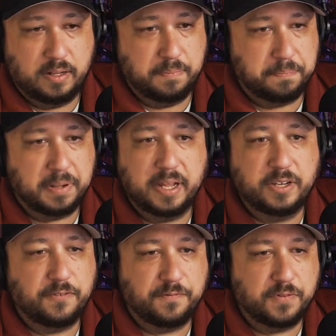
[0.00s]

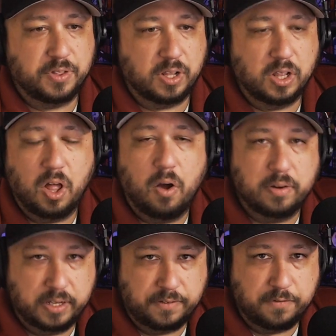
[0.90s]
place for the
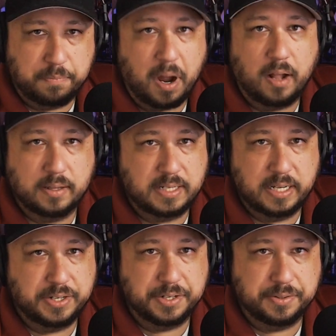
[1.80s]
longest for
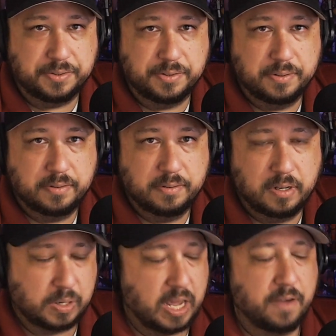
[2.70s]
politicians.
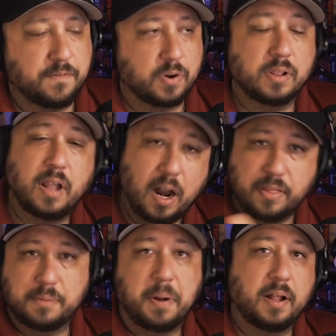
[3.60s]
Okay, for a lot of
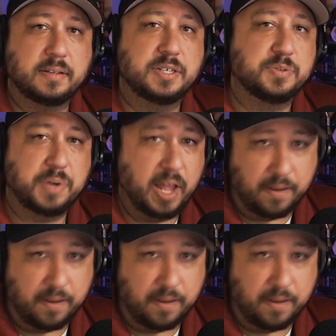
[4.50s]
the politicians we have,